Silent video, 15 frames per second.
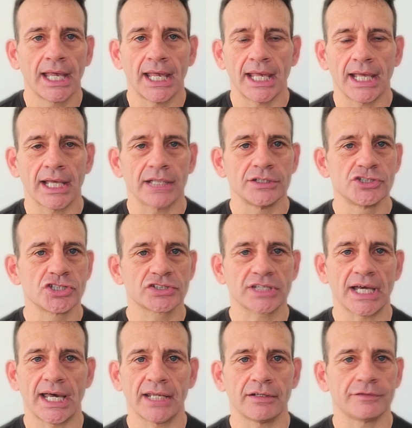and just
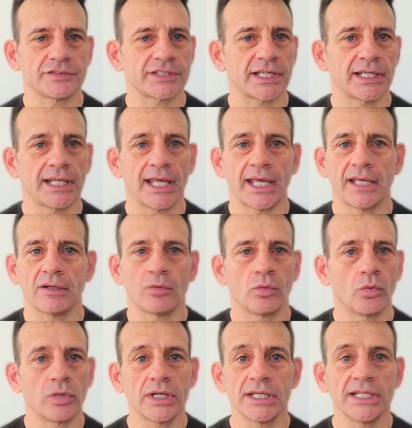kind of saying, hey,
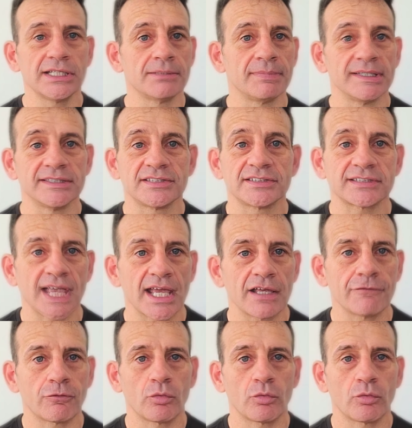we need to be safe.